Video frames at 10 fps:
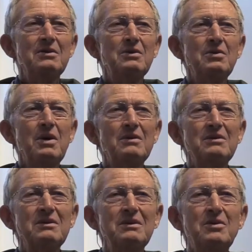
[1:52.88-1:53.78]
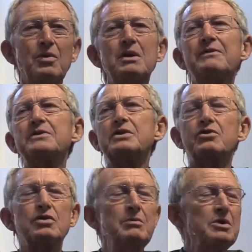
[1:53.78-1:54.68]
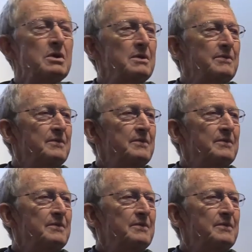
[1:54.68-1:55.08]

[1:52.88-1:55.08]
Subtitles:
Well, what if it's a criminal?